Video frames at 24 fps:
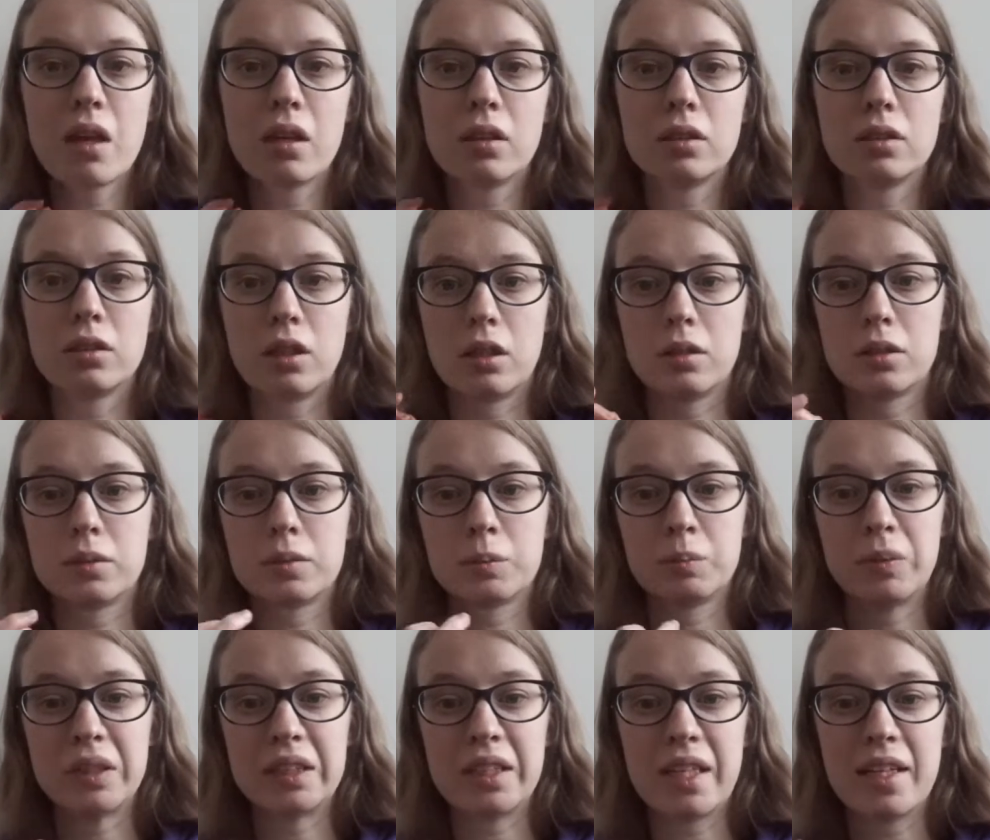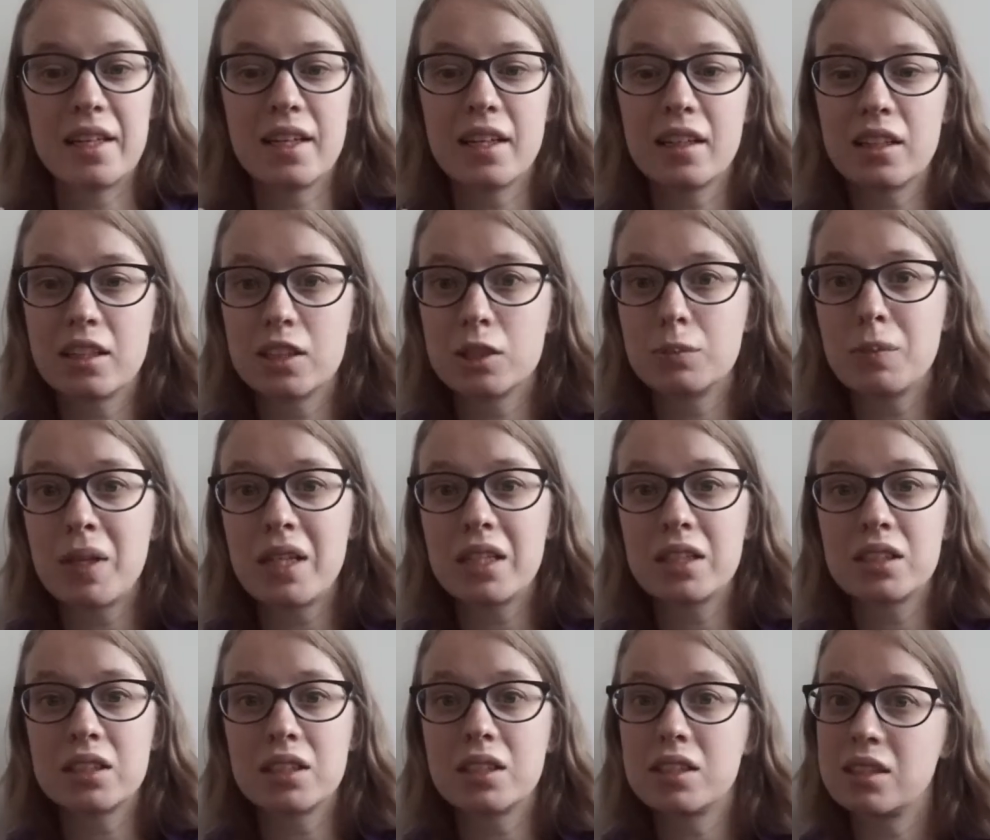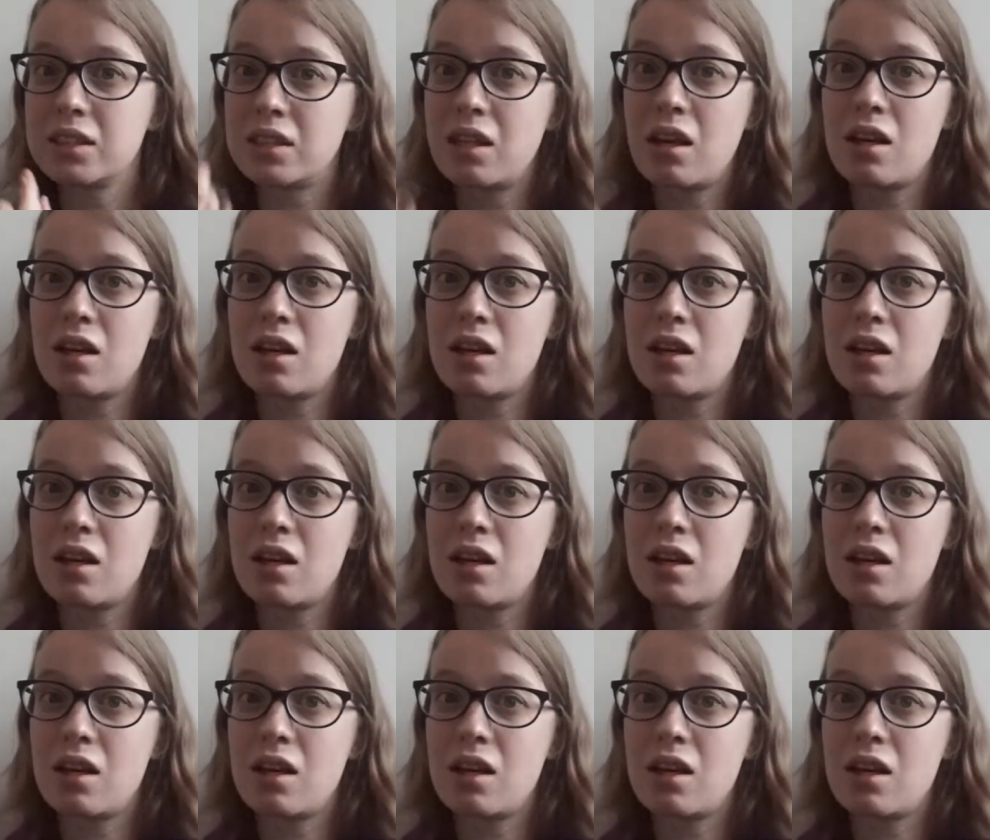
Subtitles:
not be taking this medicine and